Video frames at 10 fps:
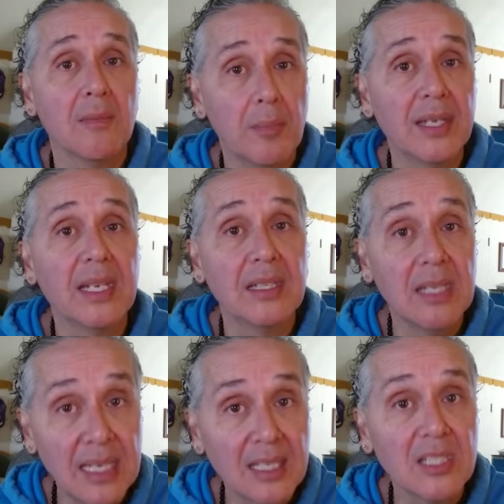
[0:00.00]
but it
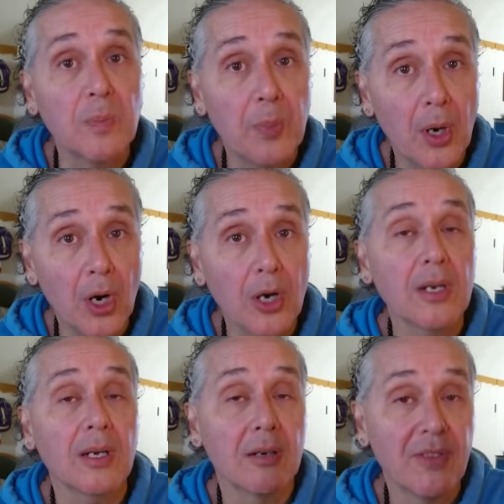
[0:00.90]
is
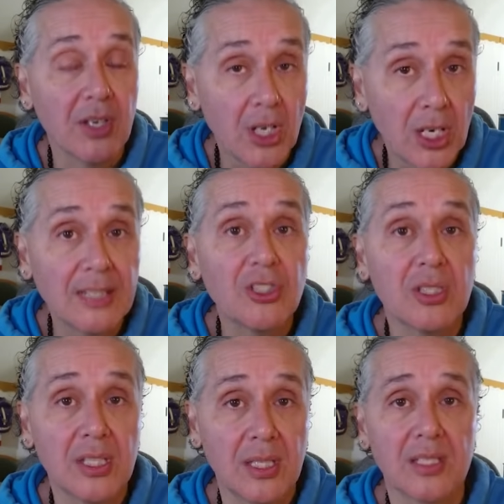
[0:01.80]
part of the
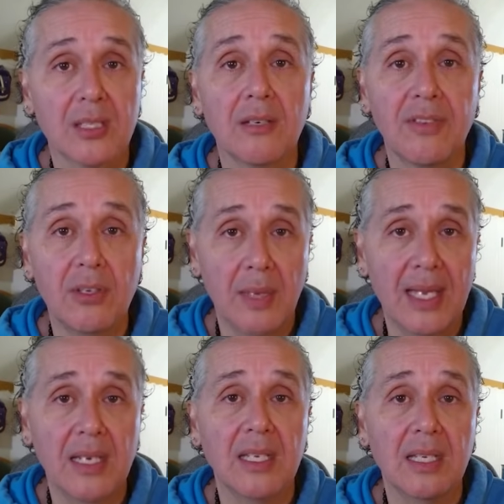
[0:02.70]
consciousness of
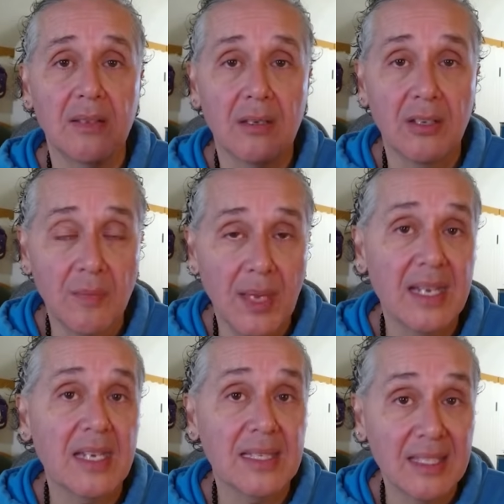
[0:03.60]
humanity, that
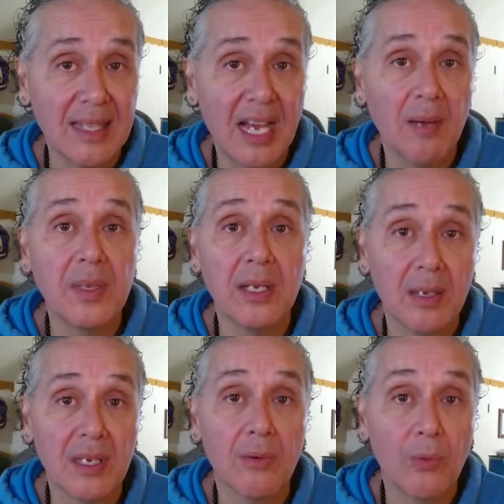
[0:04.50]
humanity is now
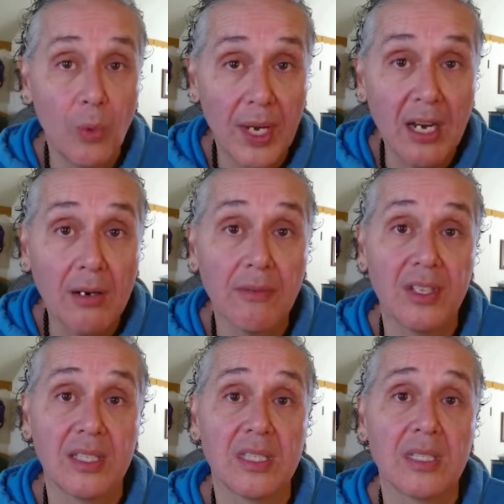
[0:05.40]
becoming aware of
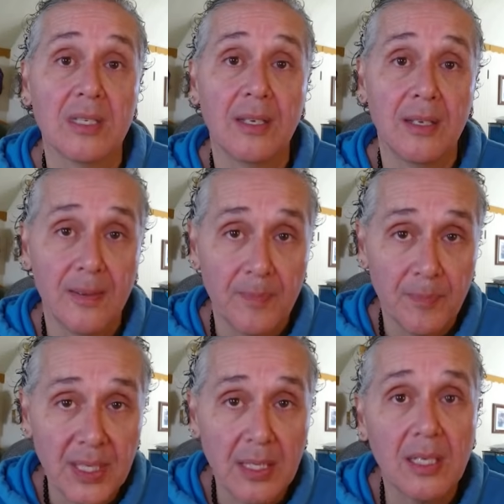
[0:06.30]
this,
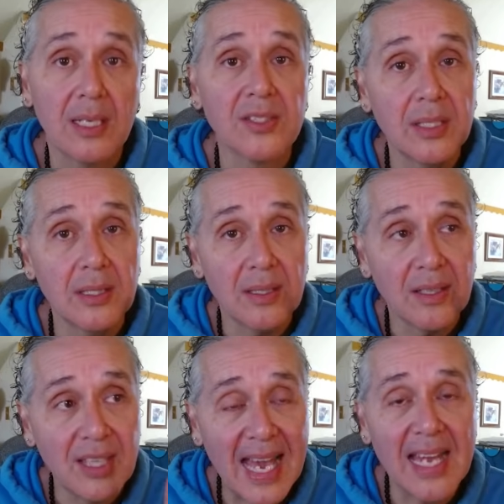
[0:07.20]
because
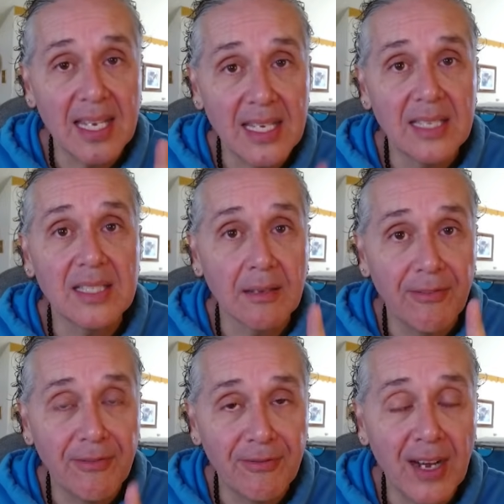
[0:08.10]
that is the
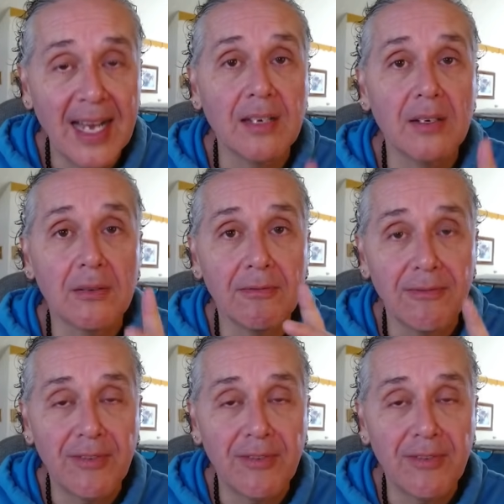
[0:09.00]
final